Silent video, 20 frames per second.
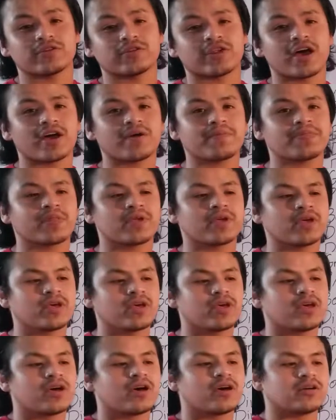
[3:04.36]
at.
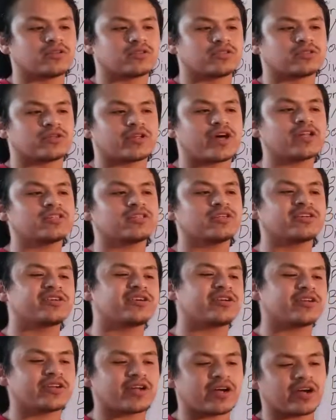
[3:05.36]
So that's a
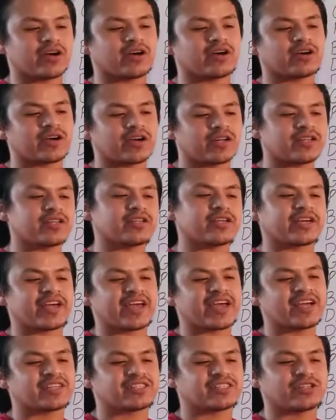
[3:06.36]
good
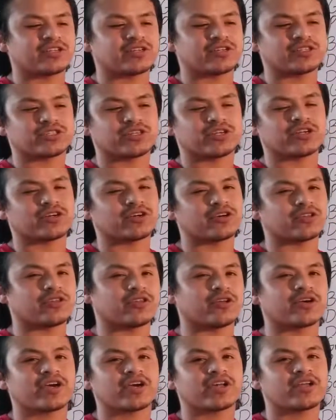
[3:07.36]
indication. Like you just get a good
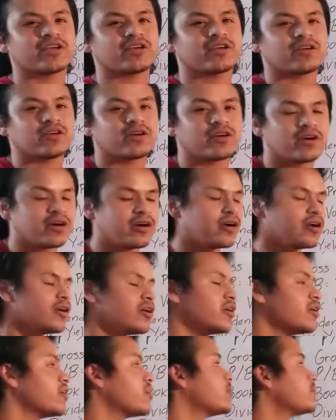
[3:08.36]
look at it
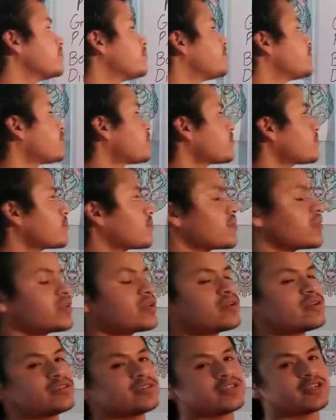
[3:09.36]
to
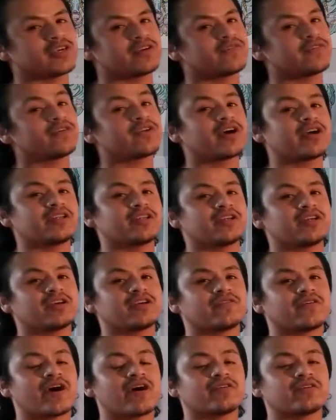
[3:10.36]
give you an idea
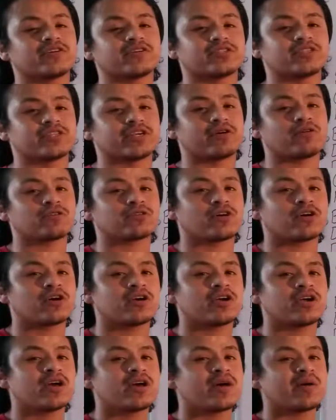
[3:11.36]
of how good sales
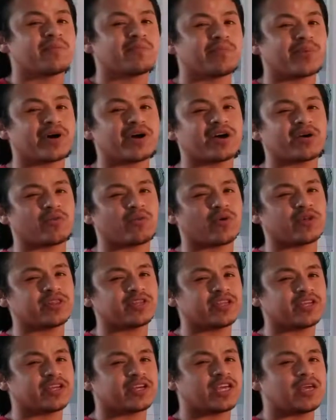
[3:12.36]
are. But one
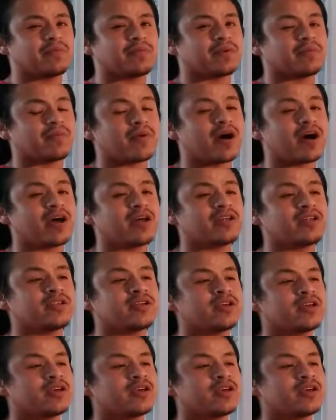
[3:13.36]
thing to keep in mind,